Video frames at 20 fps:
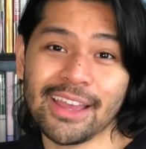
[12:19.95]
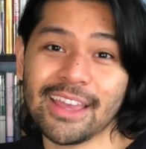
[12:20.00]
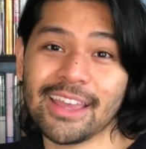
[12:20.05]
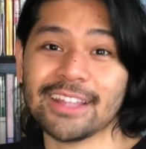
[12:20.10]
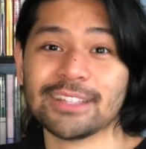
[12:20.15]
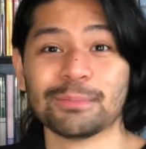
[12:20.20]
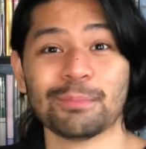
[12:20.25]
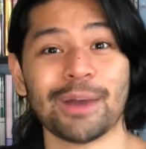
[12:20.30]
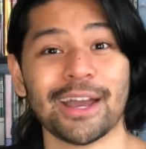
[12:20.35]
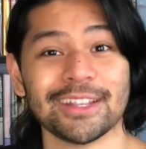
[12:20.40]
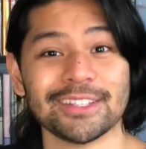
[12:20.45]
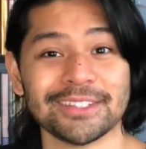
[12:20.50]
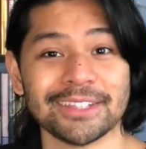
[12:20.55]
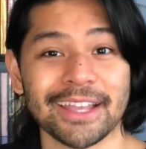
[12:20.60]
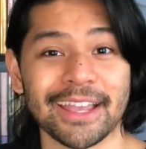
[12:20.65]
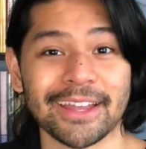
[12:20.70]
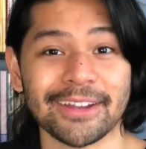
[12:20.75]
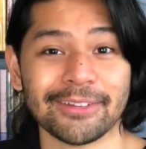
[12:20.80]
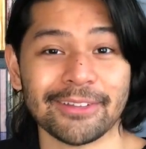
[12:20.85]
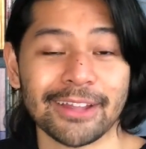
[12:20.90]
It's my
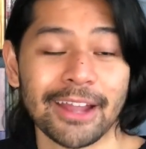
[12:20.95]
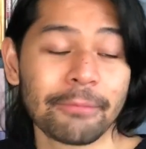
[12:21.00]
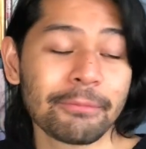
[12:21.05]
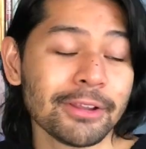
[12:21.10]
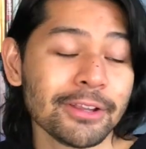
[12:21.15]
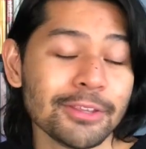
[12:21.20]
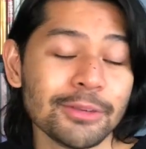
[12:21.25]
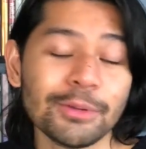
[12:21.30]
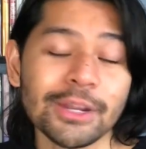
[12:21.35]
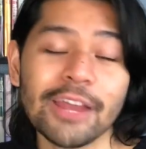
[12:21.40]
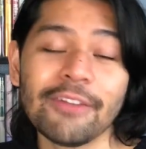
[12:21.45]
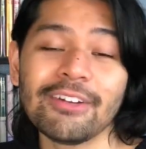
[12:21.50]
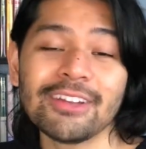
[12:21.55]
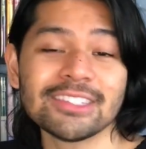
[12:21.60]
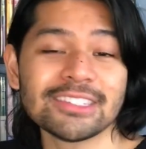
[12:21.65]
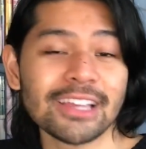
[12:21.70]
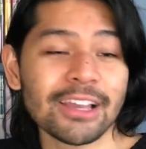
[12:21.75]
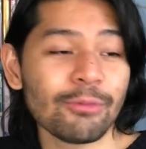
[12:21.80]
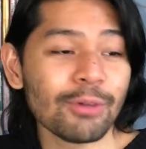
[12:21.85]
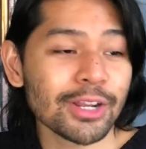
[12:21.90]
channel, and I'm going to do whatever
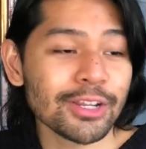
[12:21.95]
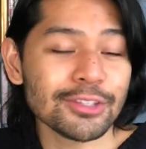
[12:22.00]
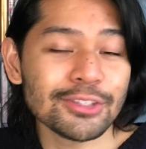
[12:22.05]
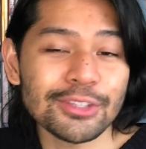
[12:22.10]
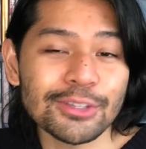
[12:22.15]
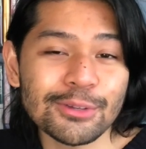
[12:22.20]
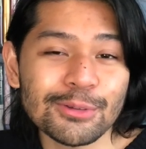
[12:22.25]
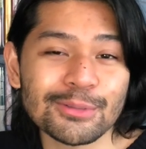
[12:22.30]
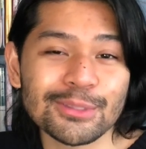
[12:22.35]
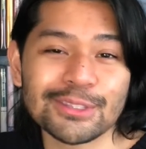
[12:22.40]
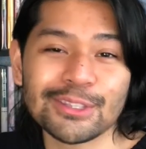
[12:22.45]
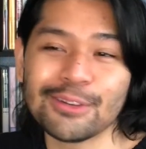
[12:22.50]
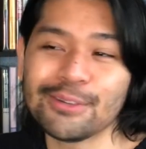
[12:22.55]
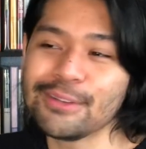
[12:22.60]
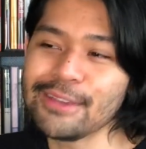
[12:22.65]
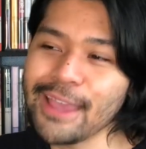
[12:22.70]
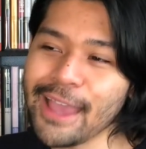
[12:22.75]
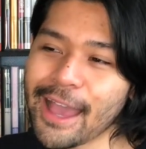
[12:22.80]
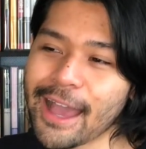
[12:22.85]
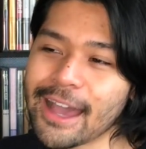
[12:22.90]
else I want to do. So,
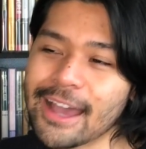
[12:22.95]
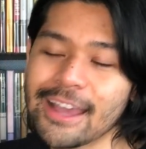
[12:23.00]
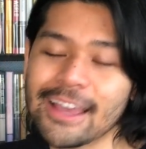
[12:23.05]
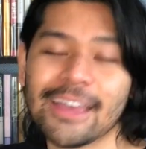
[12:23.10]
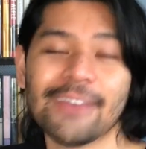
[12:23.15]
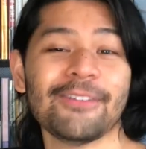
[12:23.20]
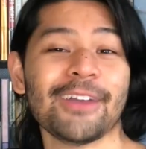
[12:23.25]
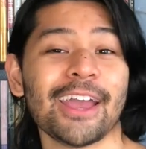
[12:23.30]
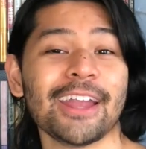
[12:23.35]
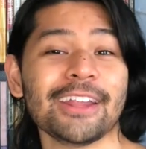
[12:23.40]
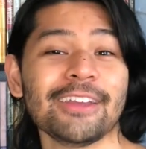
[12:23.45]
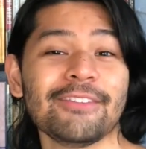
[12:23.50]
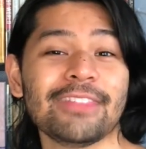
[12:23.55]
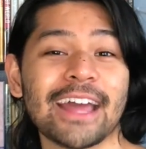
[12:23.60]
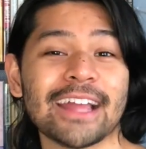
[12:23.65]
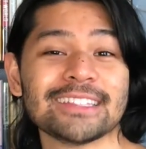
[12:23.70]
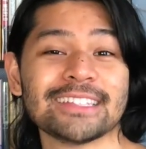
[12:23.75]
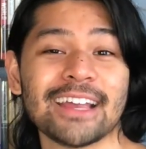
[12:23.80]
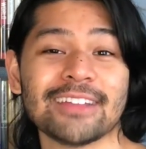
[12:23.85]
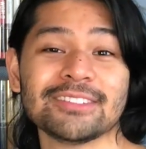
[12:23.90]
yeah, if any of
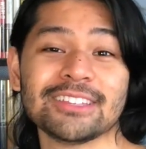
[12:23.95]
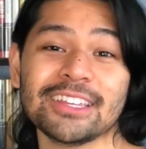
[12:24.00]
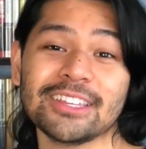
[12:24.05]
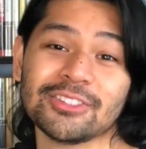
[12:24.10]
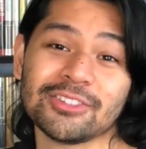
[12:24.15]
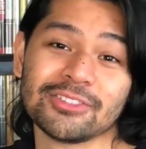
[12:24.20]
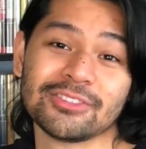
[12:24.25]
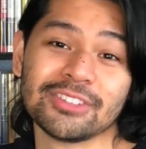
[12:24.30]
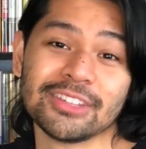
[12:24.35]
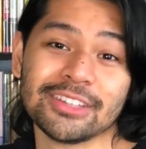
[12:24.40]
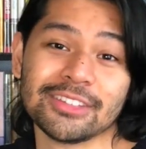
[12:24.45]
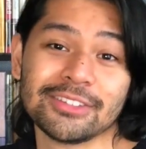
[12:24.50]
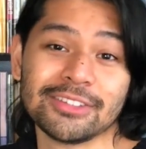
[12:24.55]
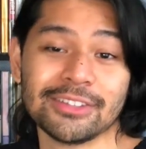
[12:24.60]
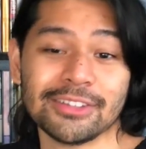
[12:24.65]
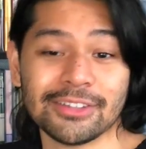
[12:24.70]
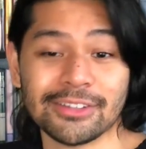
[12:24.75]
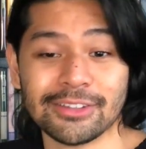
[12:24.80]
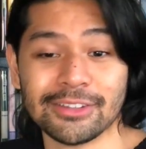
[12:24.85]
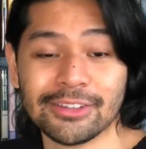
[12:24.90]
that sounds interesting
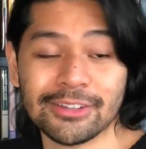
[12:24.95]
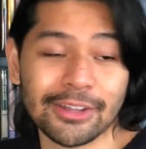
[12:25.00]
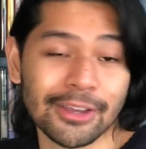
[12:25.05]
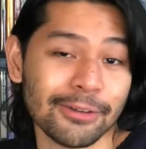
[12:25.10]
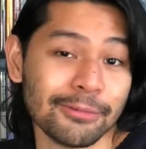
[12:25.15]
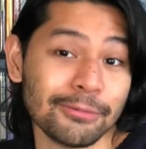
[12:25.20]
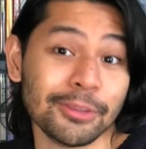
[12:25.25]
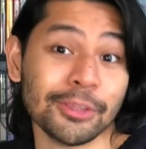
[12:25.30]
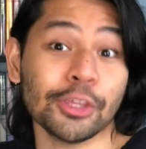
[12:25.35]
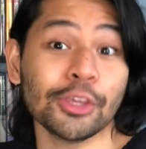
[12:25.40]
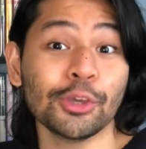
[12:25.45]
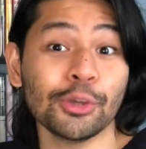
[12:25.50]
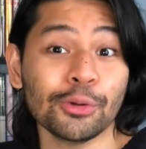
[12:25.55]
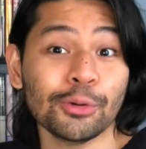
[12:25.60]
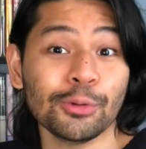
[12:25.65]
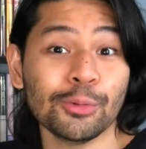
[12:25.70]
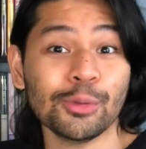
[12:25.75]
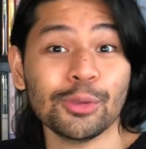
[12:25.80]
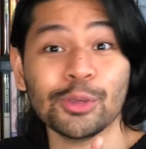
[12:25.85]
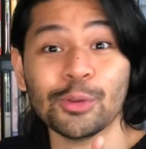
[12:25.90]
to, you know,
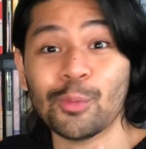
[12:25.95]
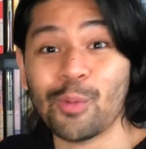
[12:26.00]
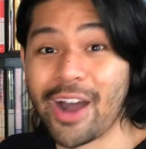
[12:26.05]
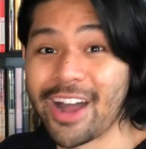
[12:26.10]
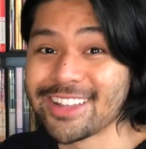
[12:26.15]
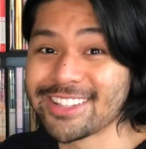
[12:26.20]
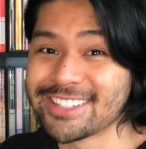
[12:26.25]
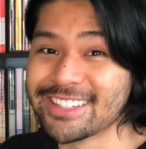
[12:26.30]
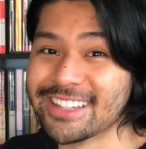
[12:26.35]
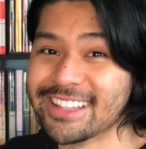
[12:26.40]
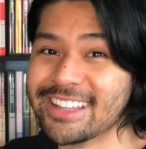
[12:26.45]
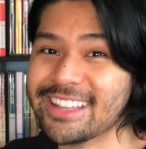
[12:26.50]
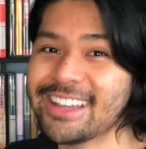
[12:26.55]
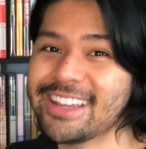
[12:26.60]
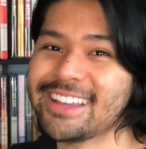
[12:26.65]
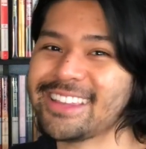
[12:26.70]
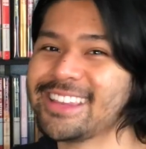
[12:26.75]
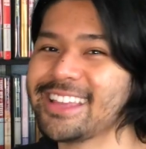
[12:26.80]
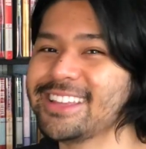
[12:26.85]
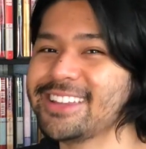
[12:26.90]
you watching,
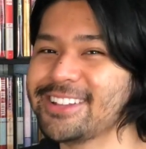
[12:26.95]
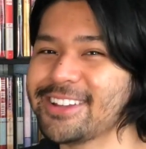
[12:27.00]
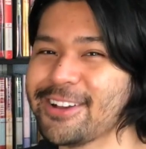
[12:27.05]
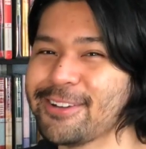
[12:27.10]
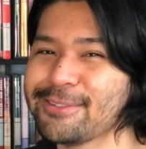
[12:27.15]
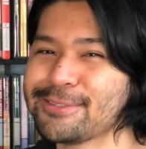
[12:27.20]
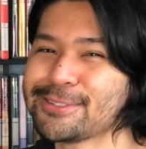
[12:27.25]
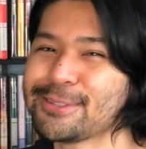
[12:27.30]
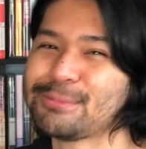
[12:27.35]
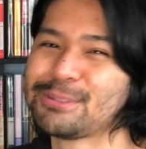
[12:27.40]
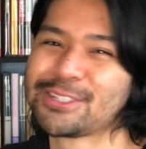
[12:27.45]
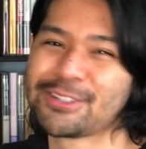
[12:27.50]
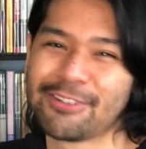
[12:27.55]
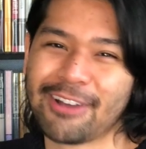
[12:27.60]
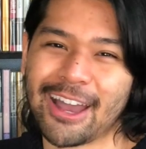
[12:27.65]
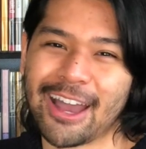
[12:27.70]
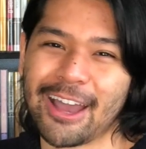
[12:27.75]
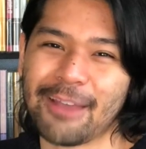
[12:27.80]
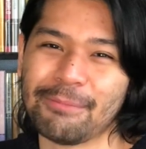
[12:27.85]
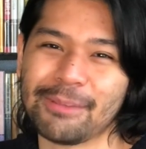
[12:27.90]
then, you know,
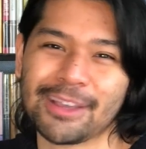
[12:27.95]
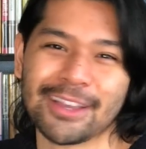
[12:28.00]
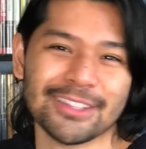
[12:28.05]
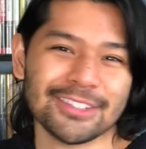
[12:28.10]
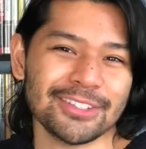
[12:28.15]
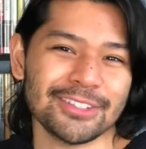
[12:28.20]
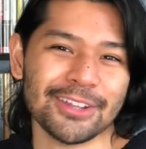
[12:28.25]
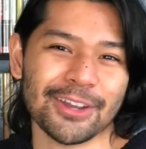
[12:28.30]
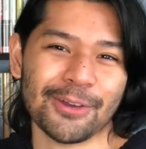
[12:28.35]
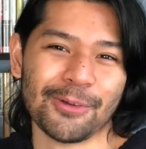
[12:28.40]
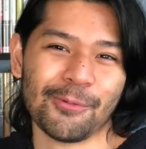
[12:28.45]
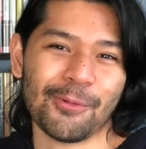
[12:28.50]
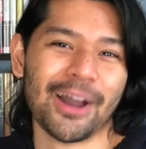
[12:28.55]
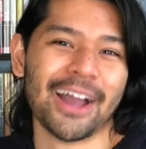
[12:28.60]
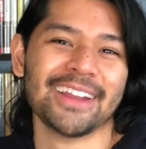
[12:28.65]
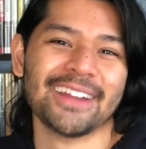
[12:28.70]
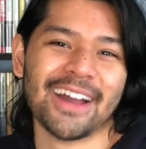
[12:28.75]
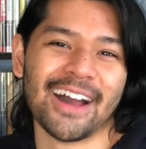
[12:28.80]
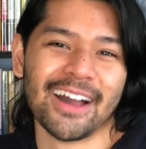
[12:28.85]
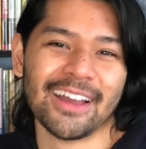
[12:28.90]
subscribe, because, you know,
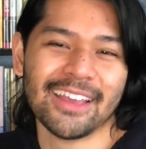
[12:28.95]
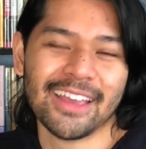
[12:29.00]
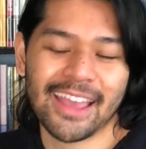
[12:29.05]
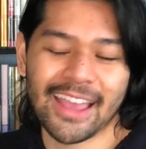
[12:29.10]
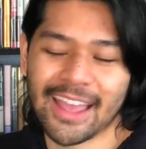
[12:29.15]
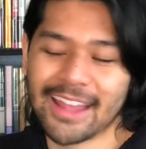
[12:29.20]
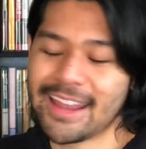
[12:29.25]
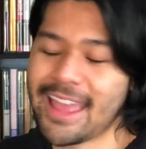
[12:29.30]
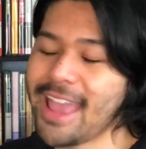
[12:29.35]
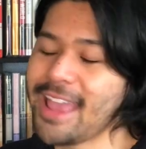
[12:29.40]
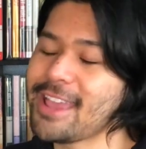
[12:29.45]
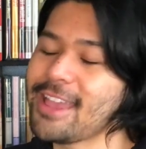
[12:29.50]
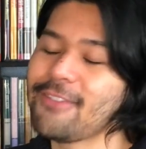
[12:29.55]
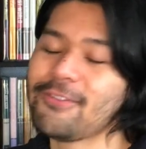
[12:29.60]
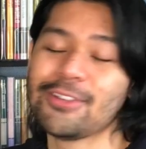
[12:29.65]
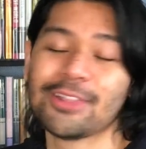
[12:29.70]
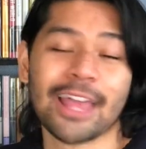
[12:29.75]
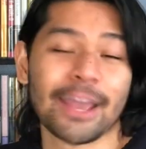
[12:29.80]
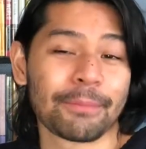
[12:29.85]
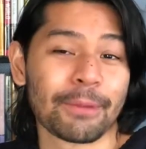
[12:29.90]
why not? And hey,
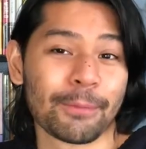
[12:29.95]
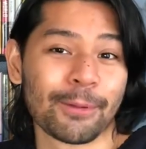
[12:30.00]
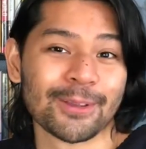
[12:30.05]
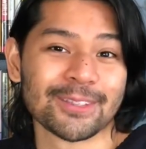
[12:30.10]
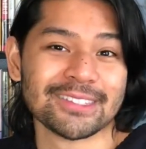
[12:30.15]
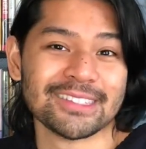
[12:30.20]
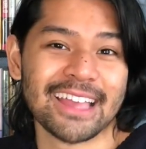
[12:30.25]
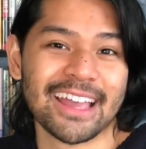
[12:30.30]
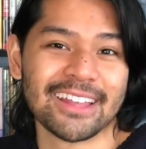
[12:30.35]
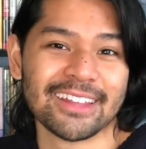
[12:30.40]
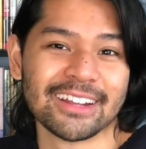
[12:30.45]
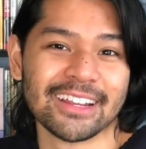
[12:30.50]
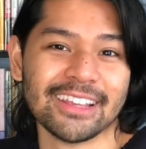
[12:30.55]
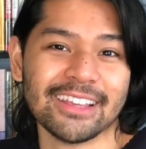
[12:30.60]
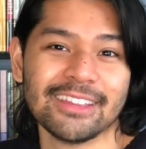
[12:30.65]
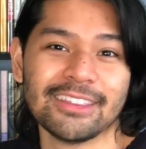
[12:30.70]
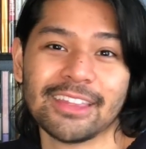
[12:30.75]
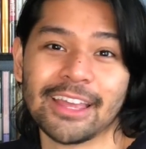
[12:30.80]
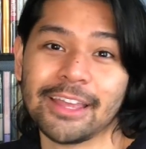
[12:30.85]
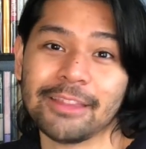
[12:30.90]
if you like my
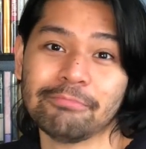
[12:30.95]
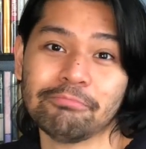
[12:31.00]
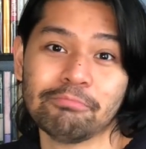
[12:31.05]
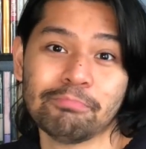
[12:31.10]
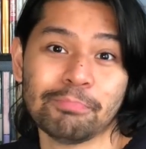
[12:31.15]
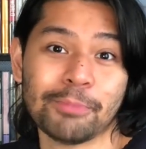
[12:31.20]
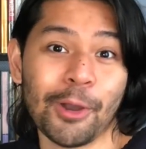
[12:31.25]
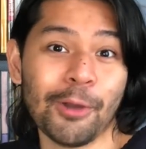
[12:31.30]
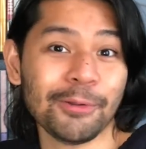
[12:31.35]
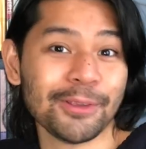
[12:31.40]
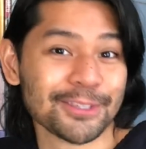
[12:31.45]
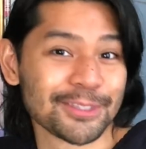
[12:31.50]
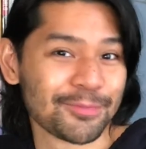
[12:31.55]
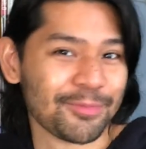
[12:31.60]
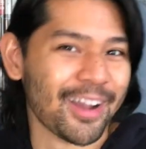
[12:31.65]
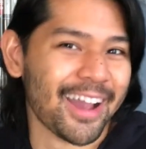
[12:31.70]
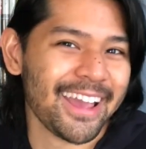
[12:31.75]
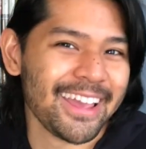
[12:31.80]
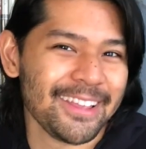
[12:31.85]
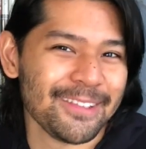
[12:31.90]
personality, then bonus,
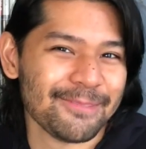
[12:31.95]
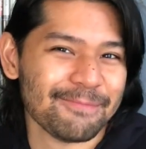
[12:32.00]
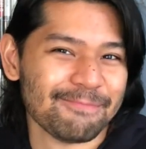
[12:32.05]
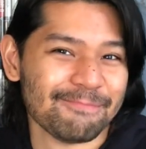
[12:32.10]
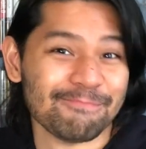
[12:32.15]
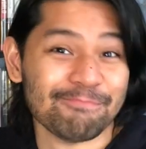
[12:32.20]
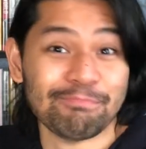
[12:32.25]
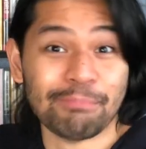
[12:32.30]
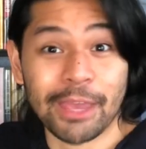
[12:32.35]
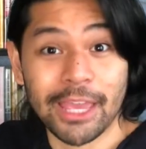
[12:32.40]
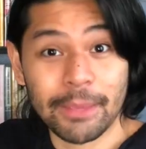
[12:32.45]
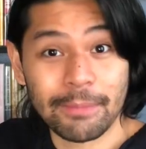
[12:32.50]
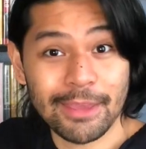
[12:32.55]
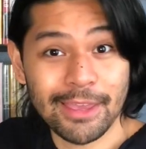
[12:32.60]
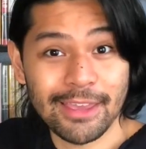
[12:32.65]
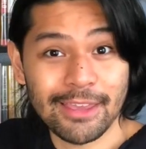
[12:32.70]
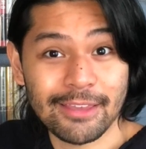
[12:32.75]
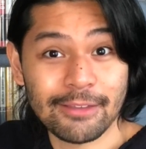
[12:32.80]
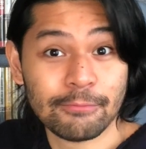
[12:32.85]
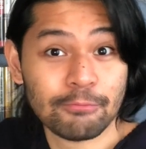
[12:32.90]
right?
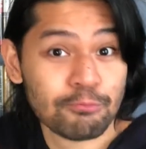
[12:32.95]
Maybe?